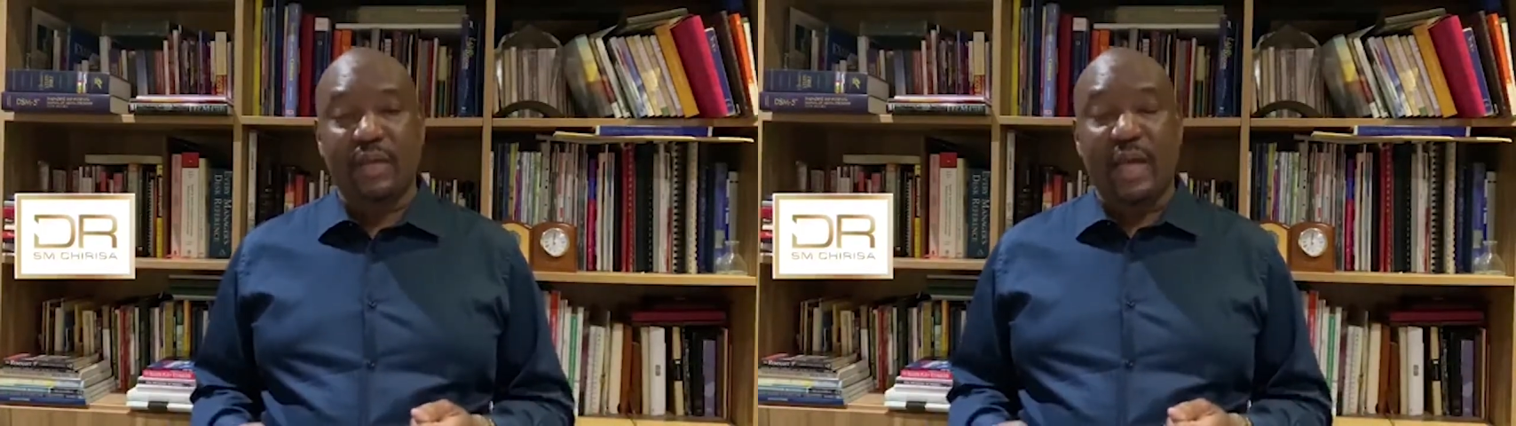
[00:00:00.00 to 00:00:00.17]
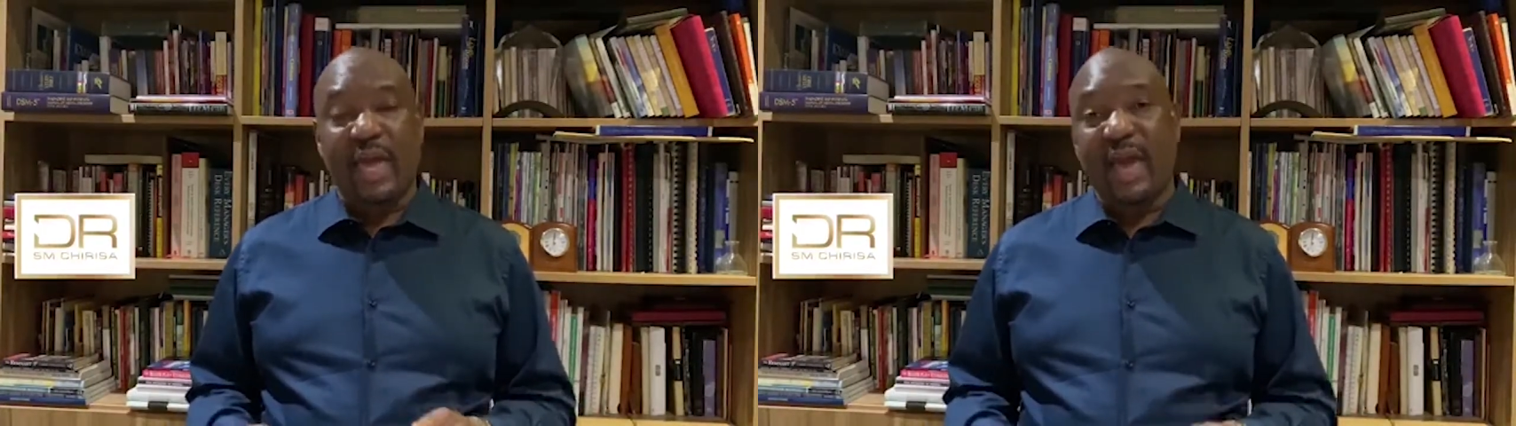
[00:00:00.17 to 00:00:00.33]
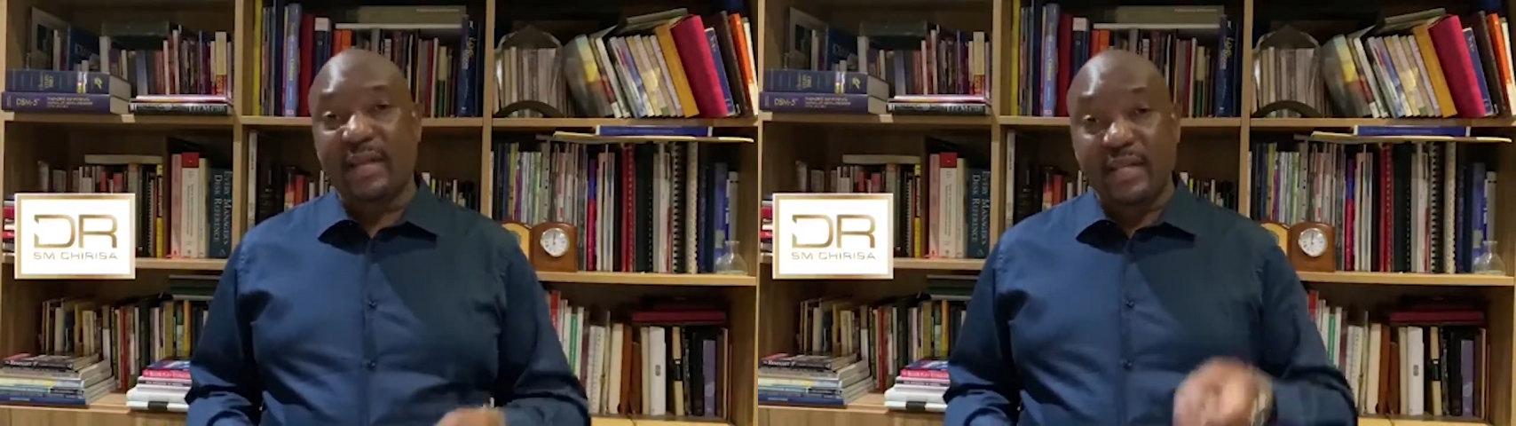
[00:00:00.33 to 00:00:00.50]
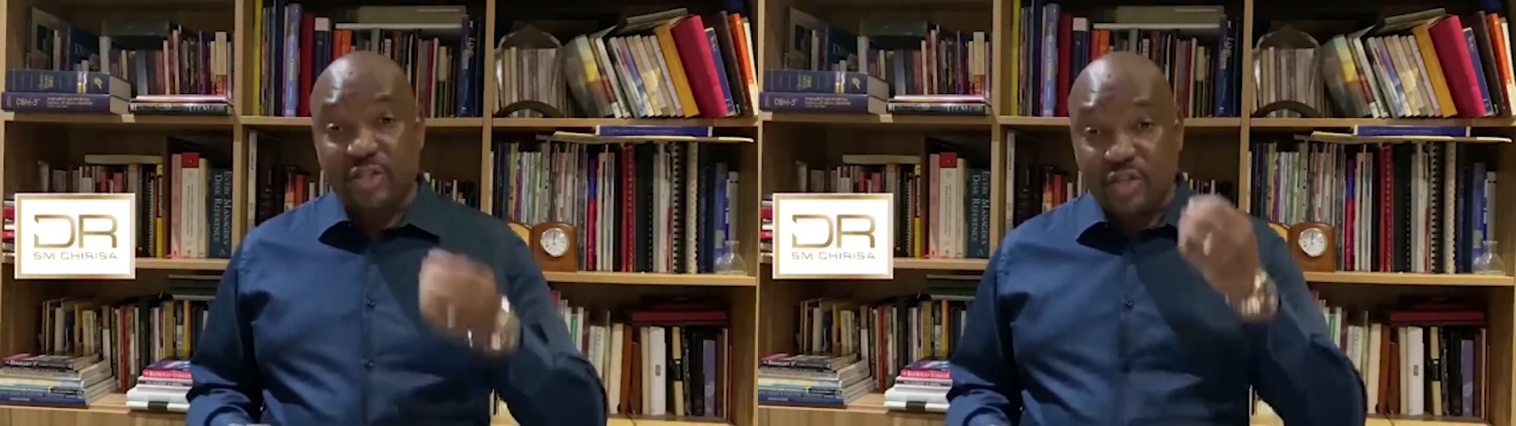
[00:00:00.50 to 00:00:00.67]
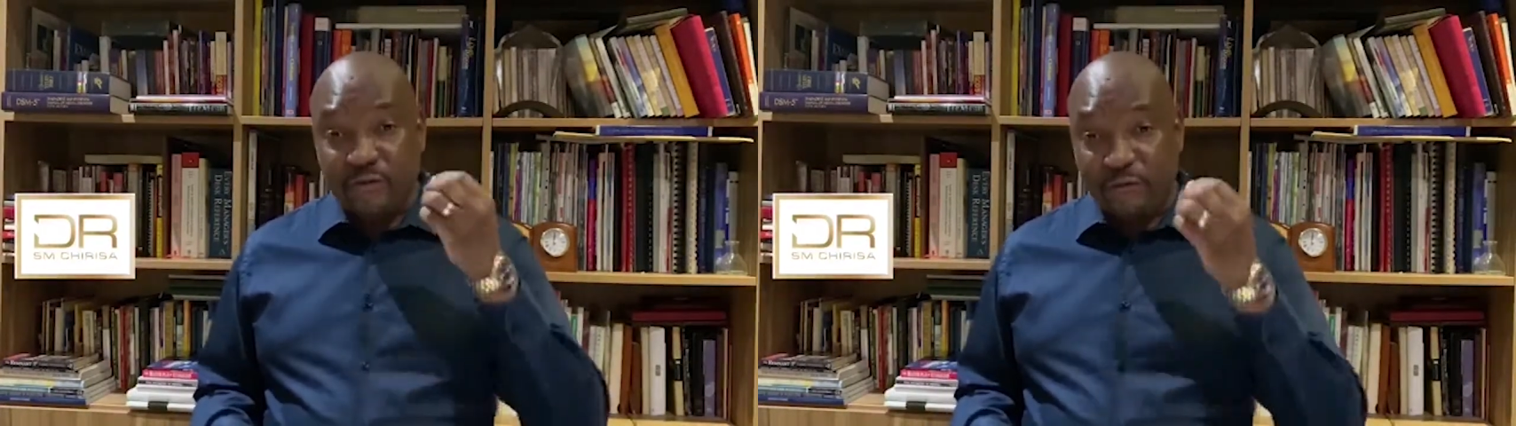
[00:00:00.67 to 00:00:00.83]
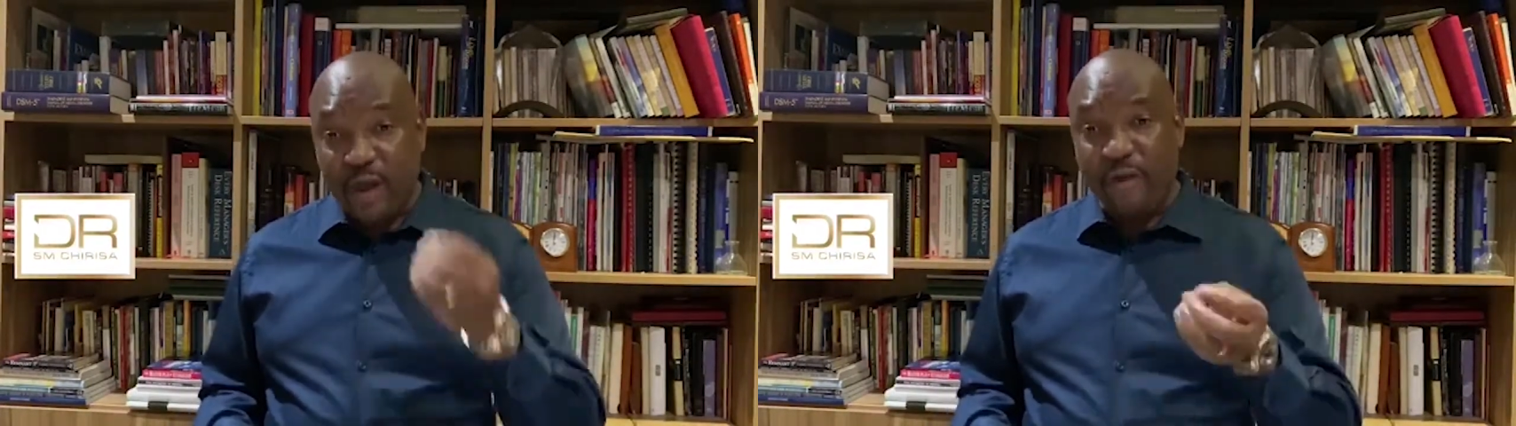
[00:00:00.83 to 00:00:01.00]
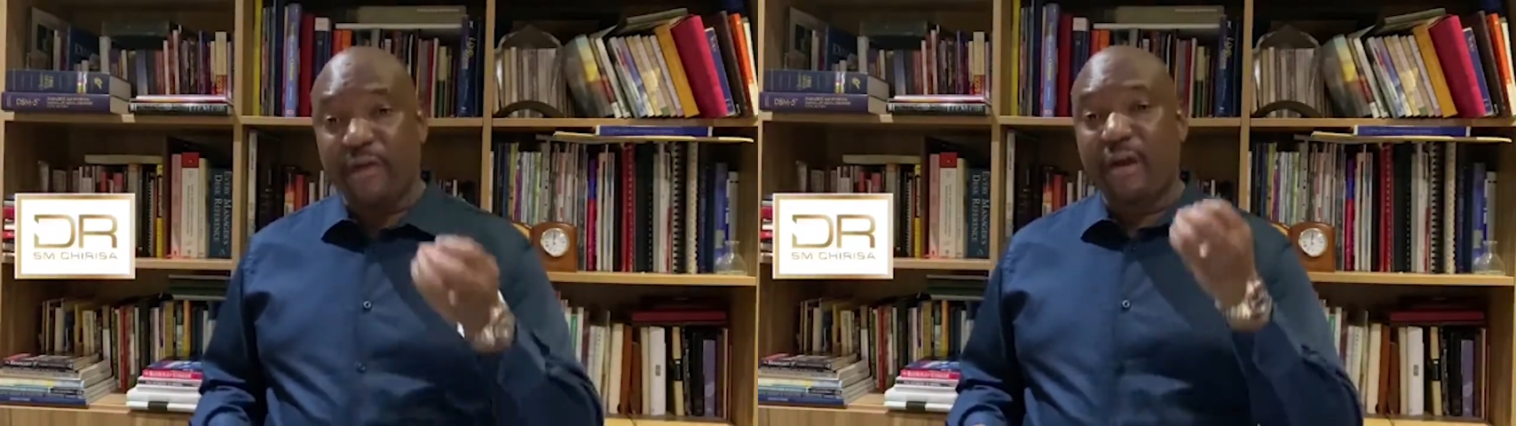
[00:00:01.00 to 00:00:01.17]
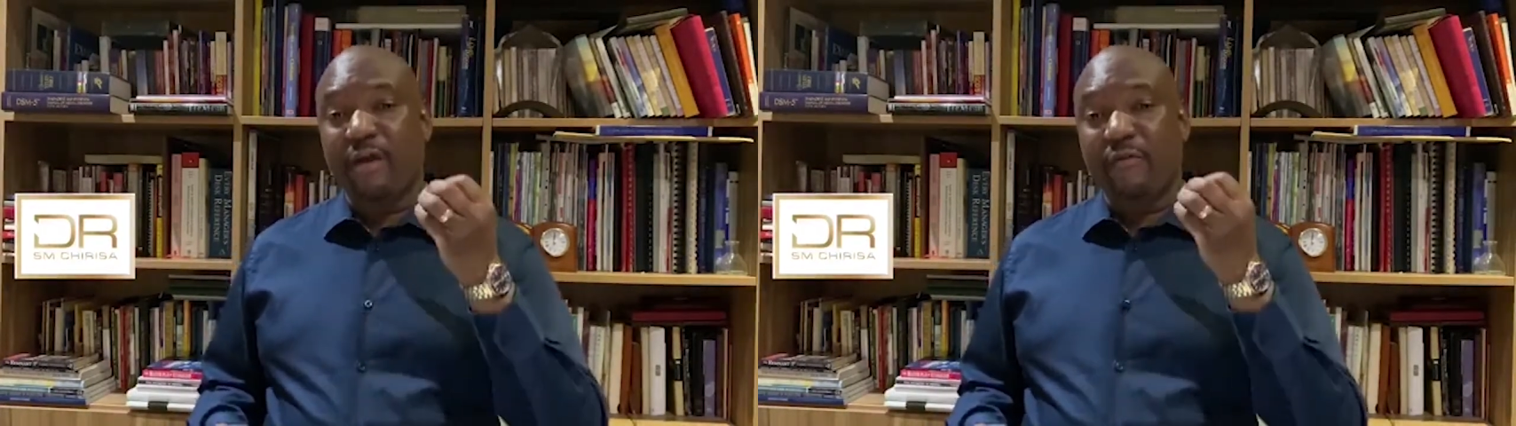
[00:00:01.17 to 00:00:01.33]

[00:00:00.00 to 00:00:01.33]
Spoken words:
And it's very,